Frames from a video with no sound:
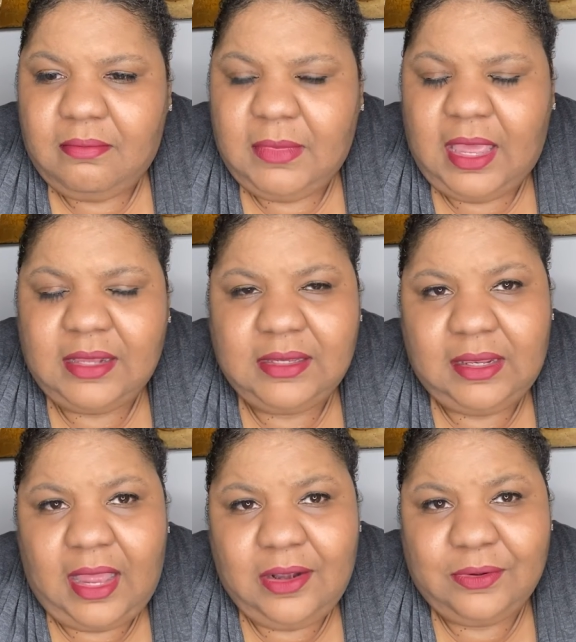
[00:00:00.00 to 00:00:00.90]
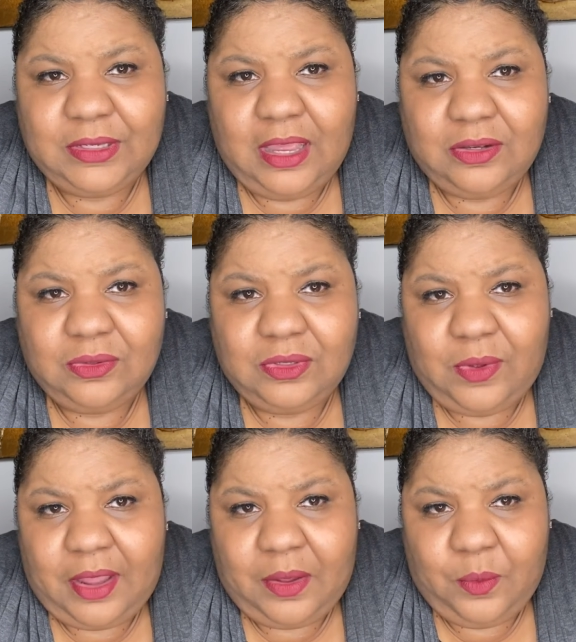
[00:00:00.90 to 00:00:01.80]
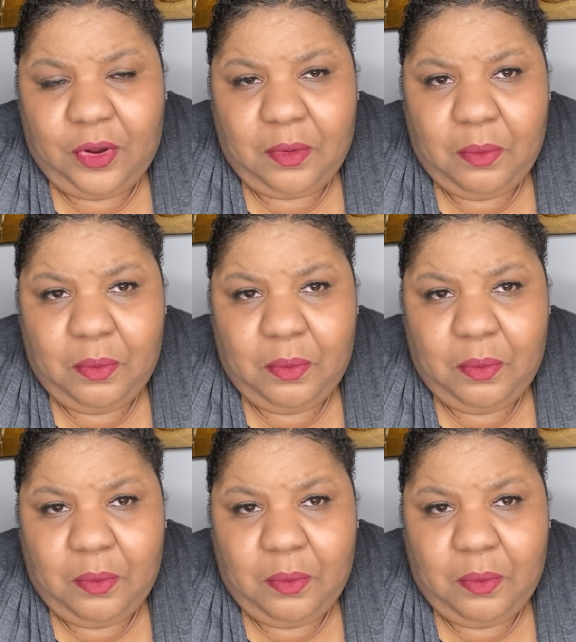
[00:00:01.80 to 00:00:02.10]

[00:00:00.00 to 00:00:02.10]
it's a later schedule, so I can work